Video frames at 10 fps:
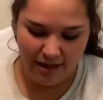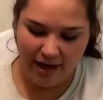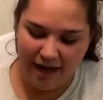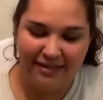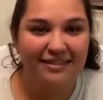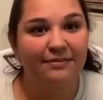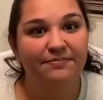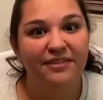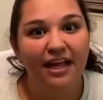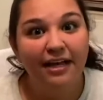
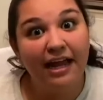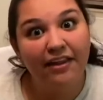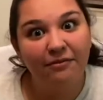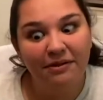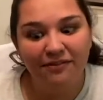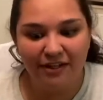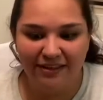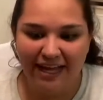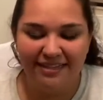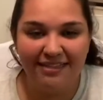Awesome. Now that we've learned
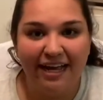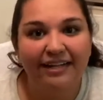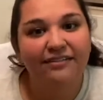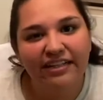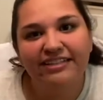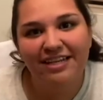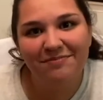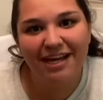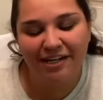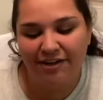that sign, let's keep
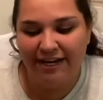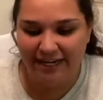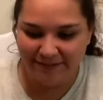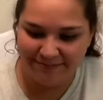decorating.